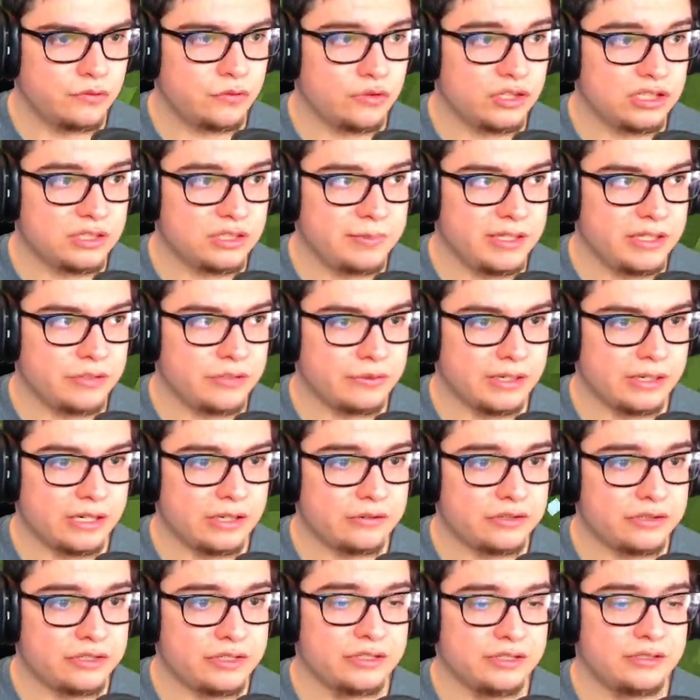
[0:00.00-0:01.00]
of course, be
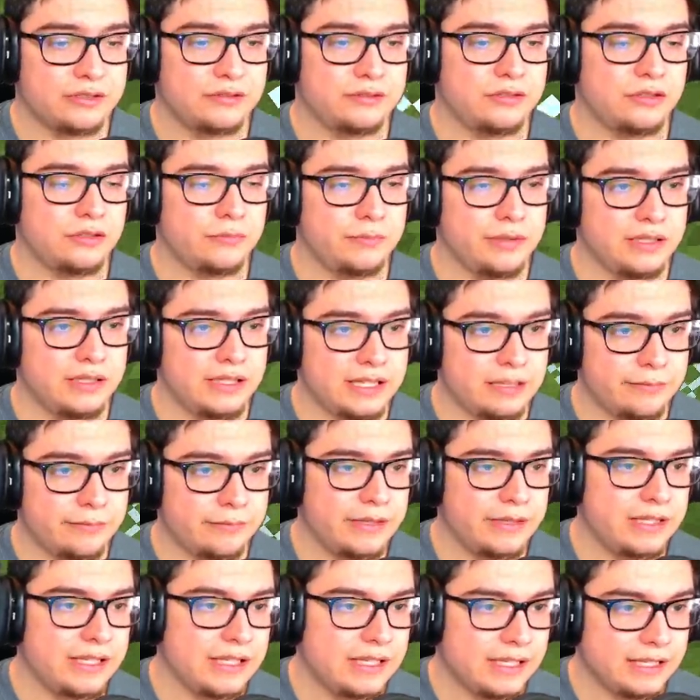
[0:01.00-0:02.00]
crouched. Don't be like
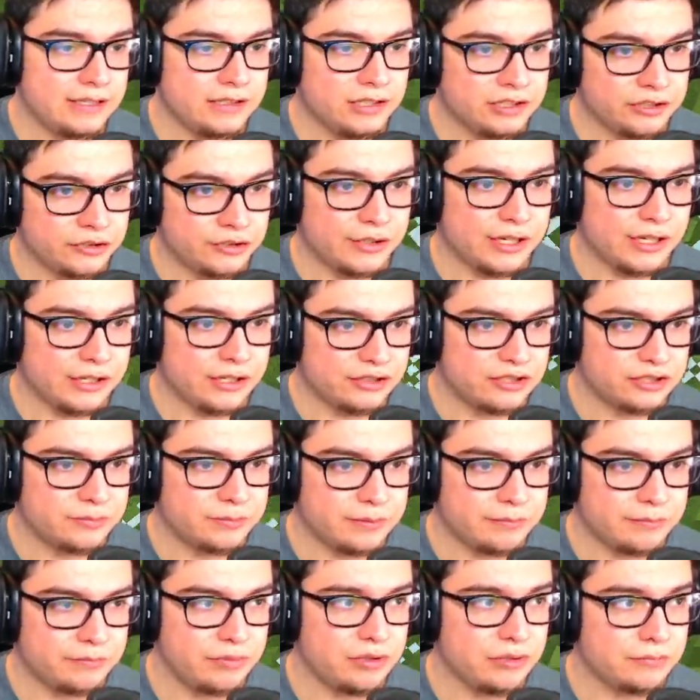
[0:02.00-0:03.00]
me and uncrouch.
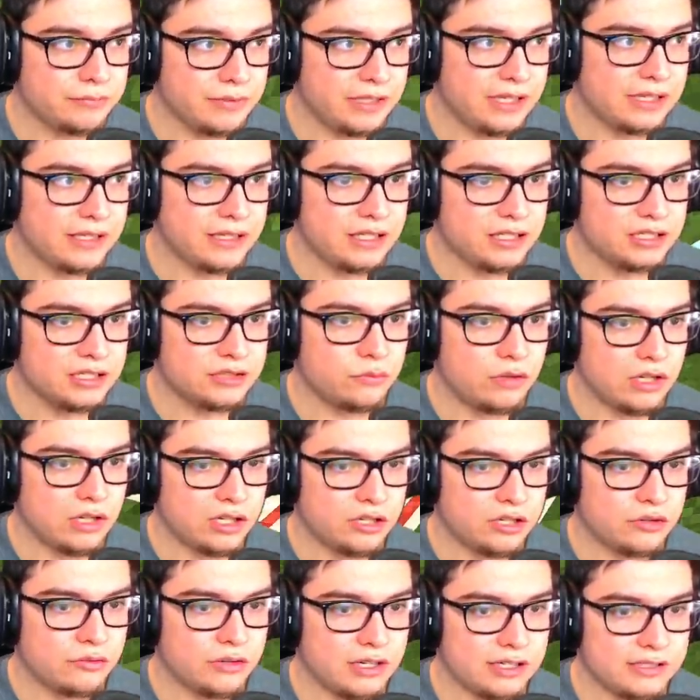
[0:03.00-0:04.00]
But boom. Yeah, you can just
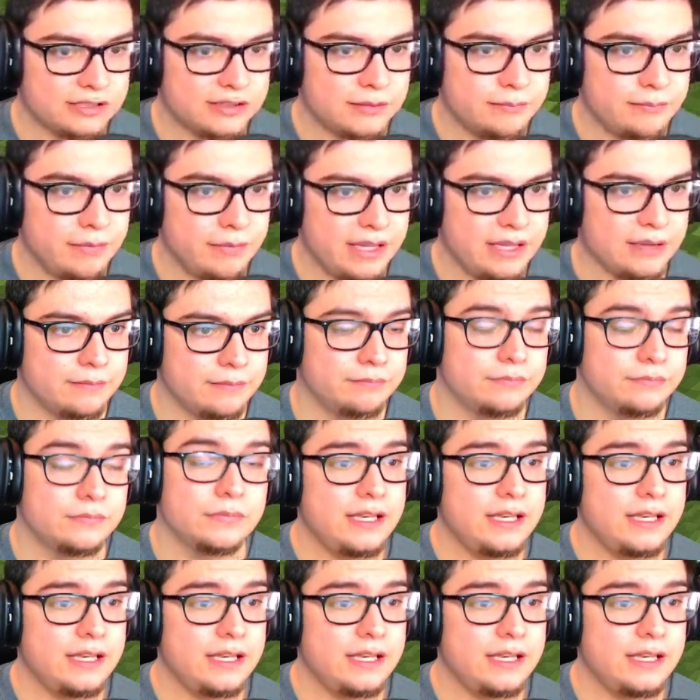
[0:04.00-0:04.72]
walk across and bam.